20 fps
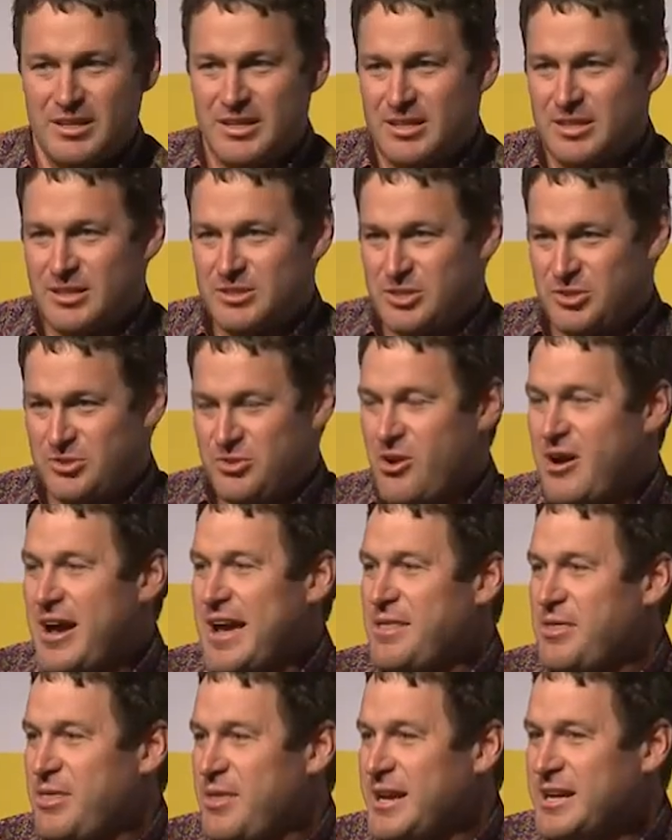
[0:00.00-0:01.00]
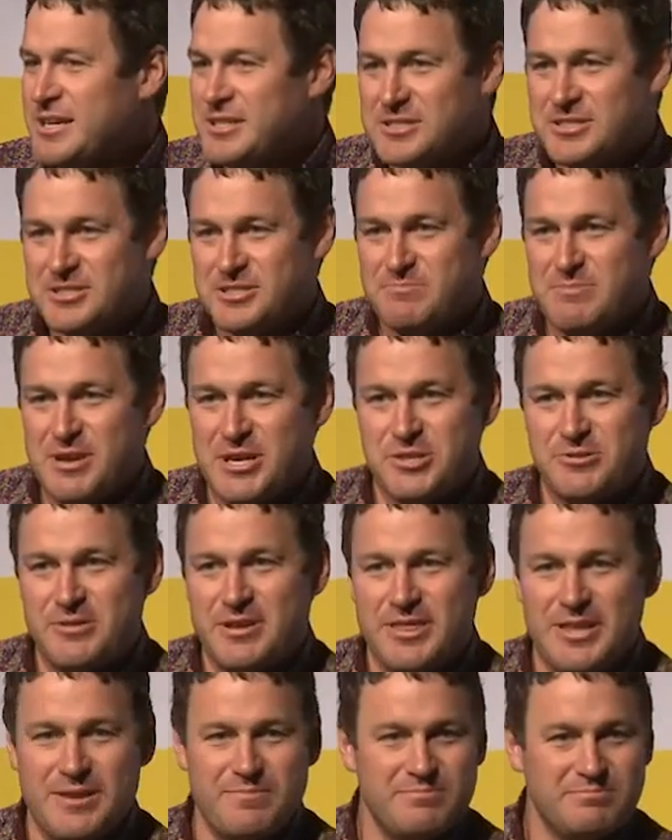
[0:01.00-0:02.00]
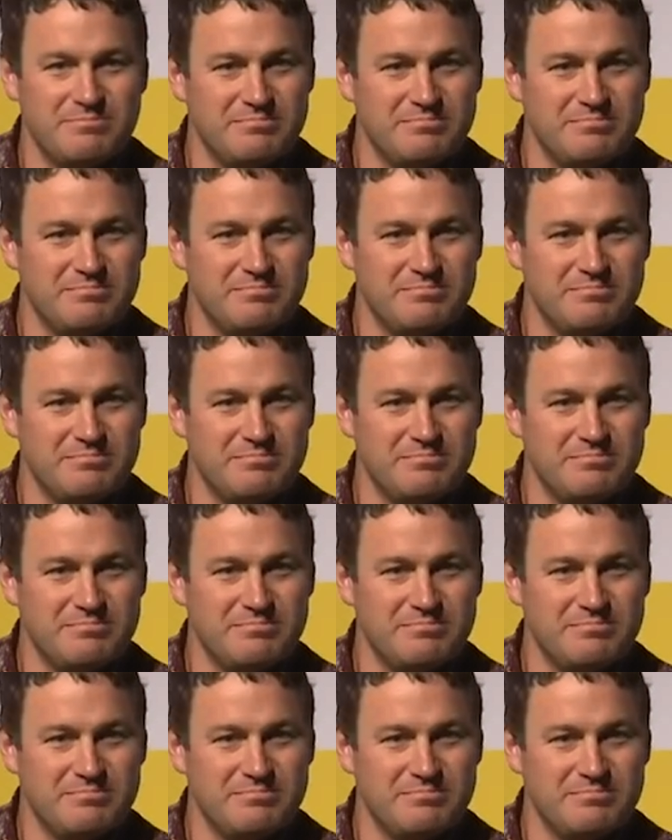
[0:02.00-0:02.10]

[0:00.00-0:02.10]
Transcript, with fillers: to trying things, to measuring them,